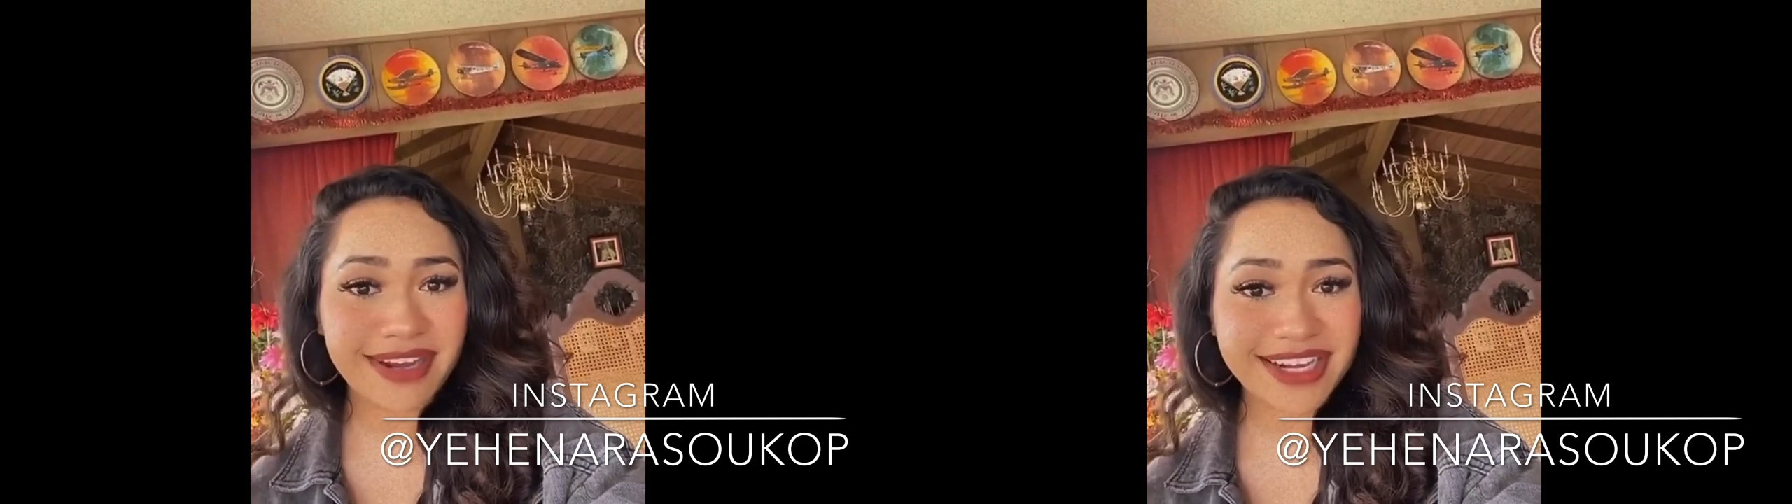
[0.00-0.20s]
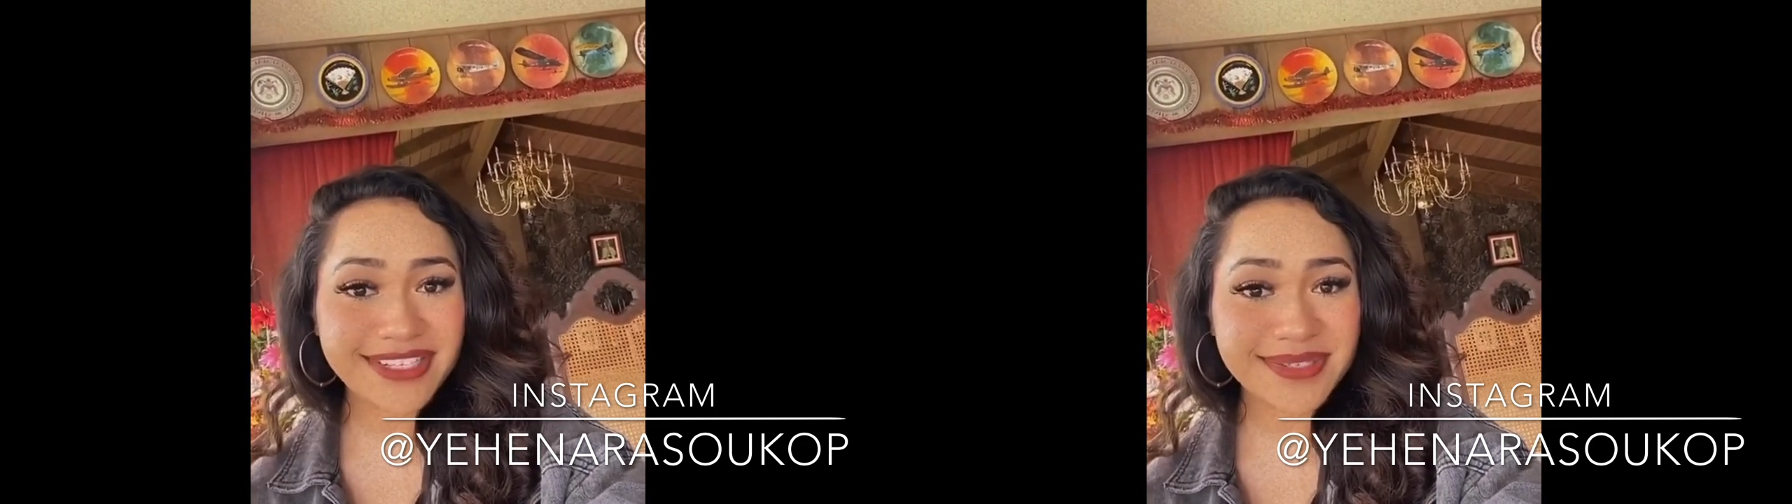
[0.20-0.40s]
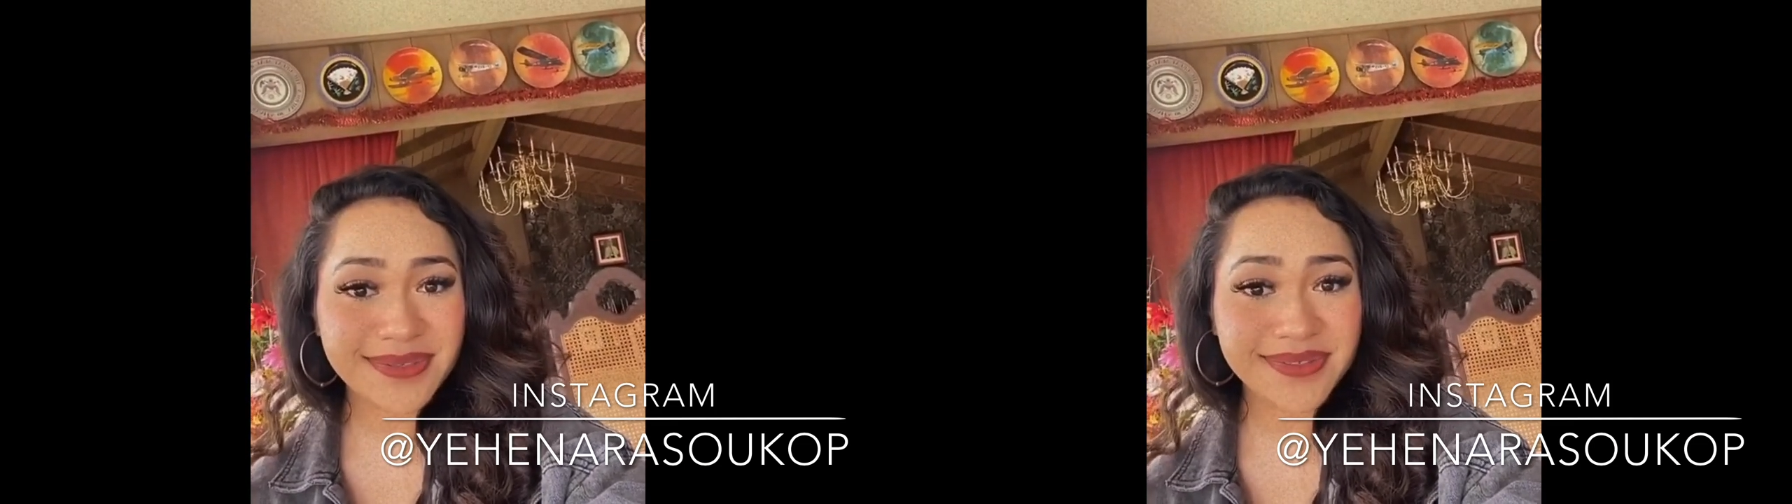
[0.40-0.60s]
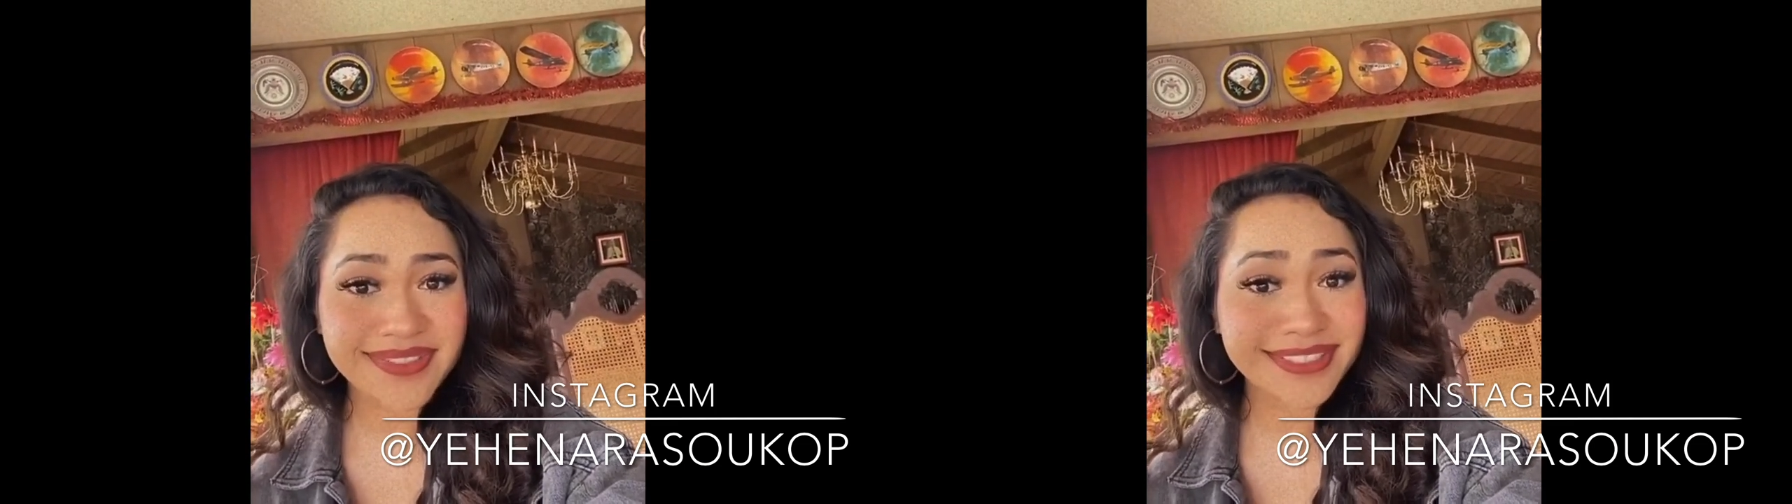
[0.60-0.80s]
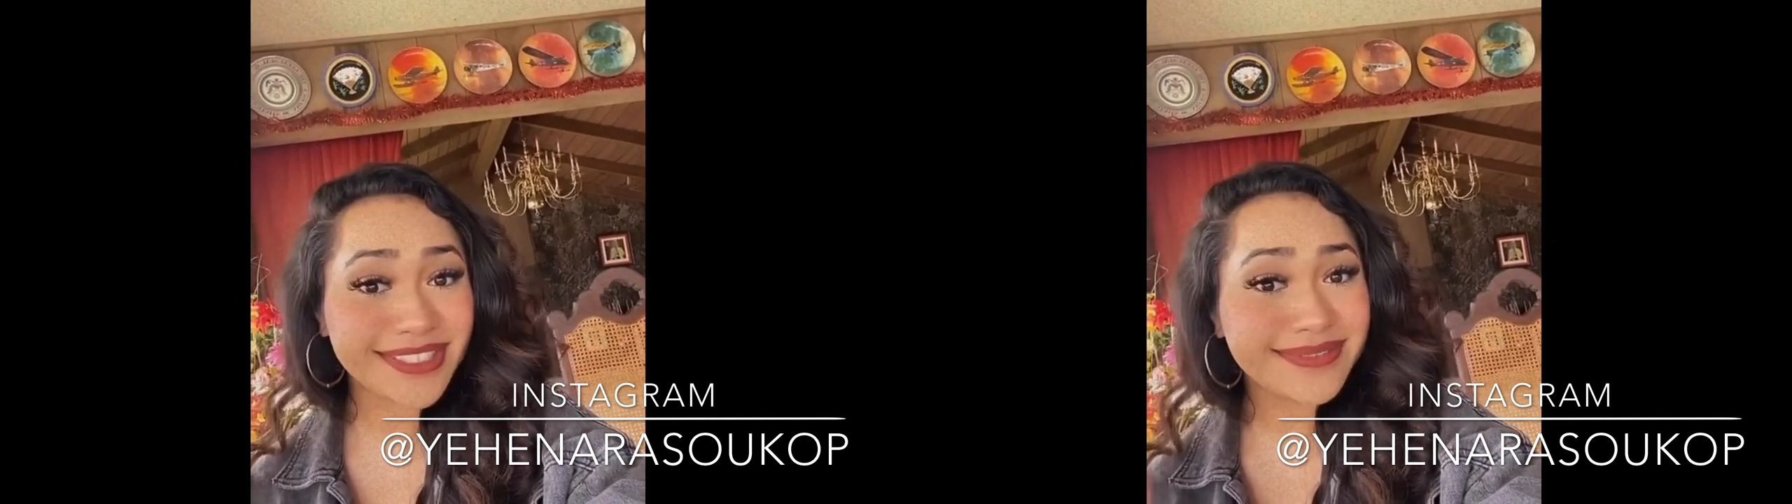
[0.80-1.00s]
school.
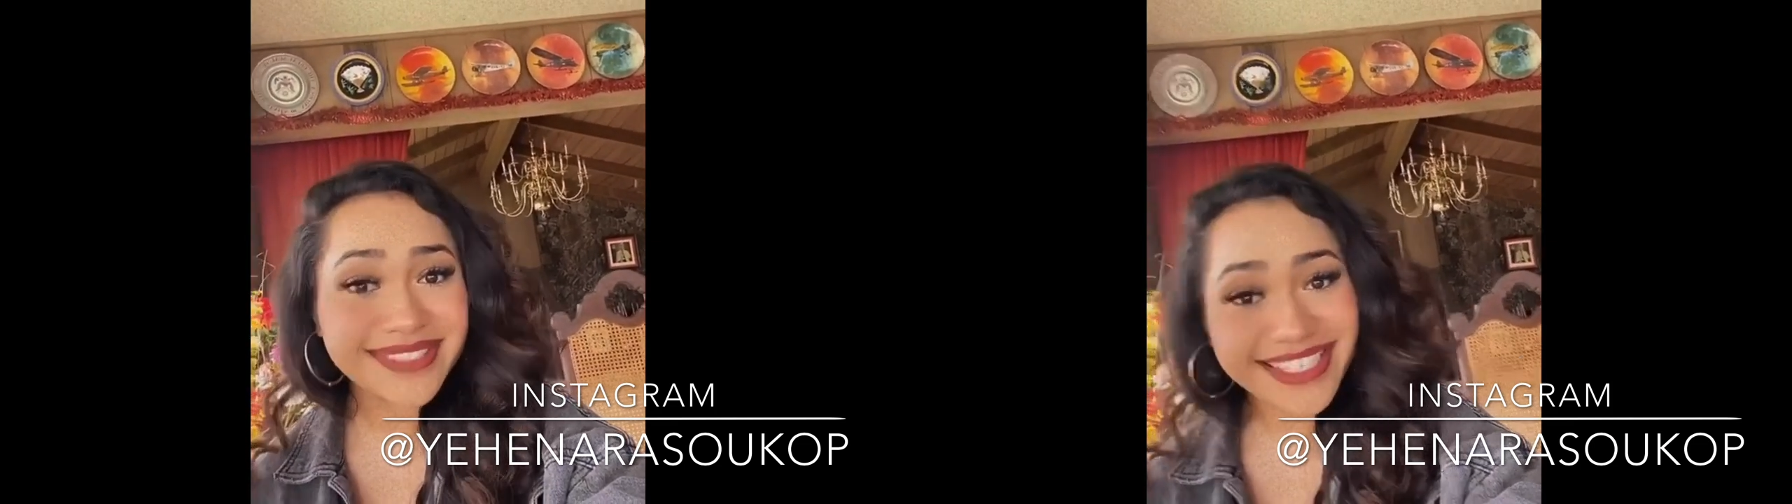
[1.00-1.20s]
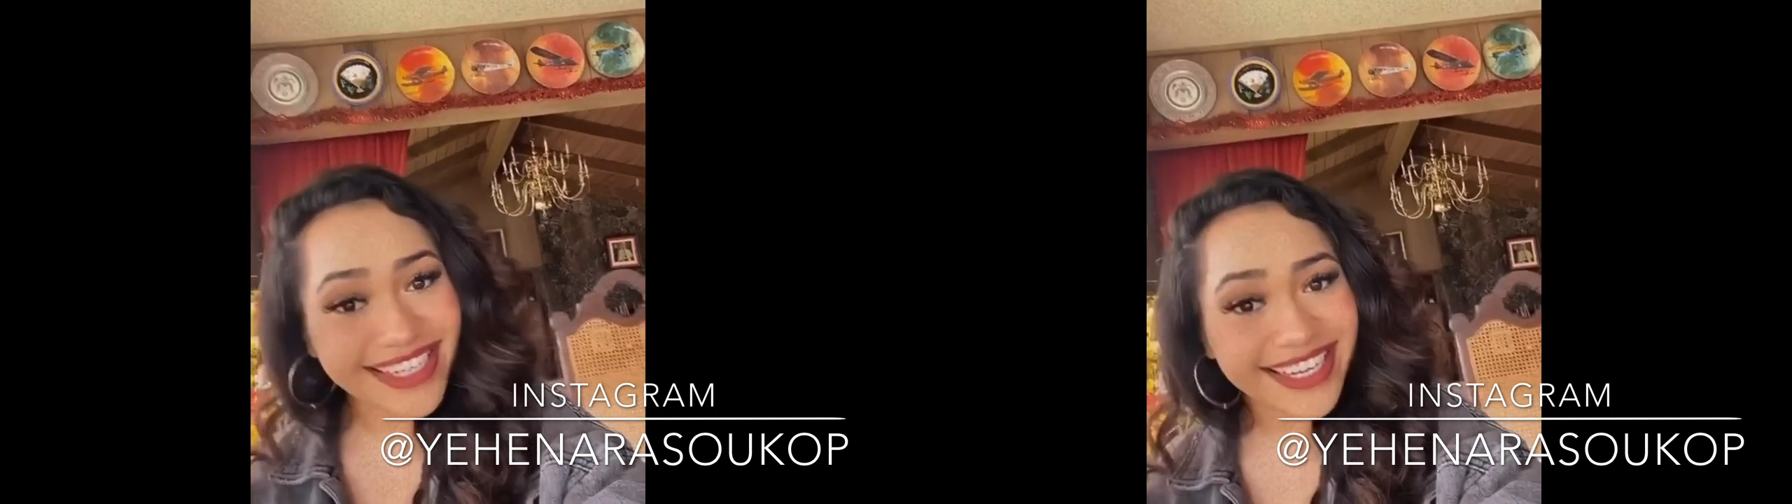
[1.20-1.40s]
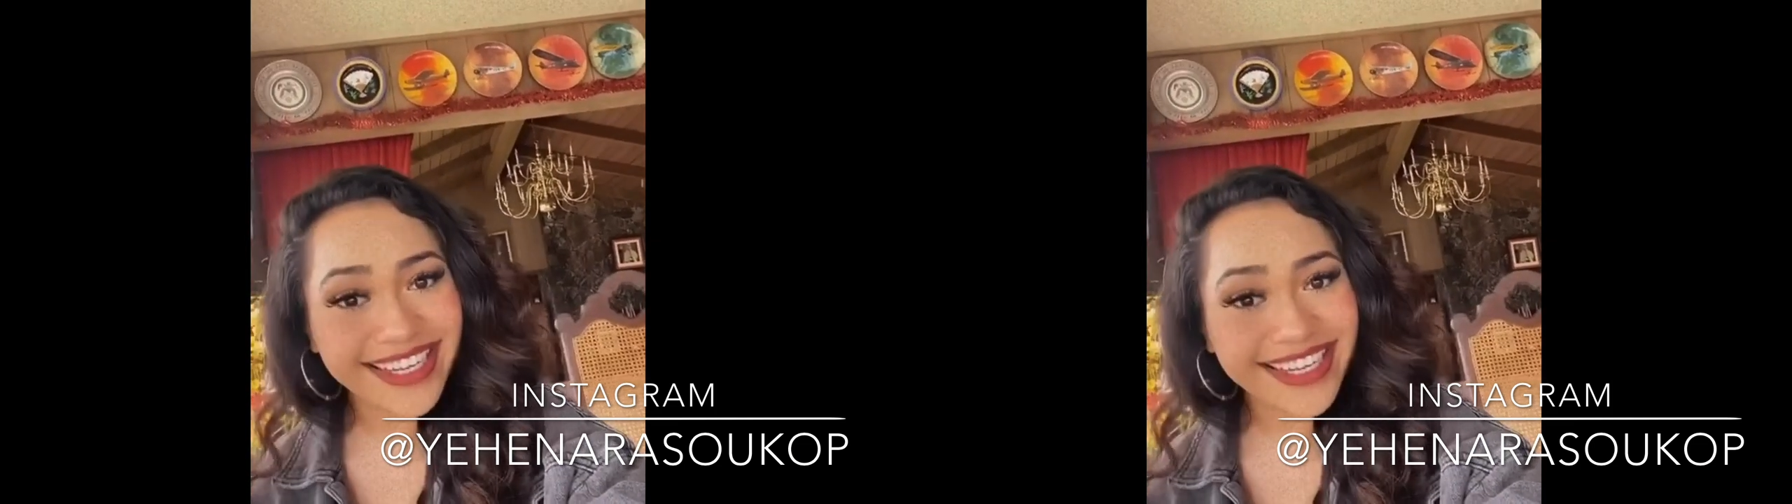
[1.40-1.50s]
You did it.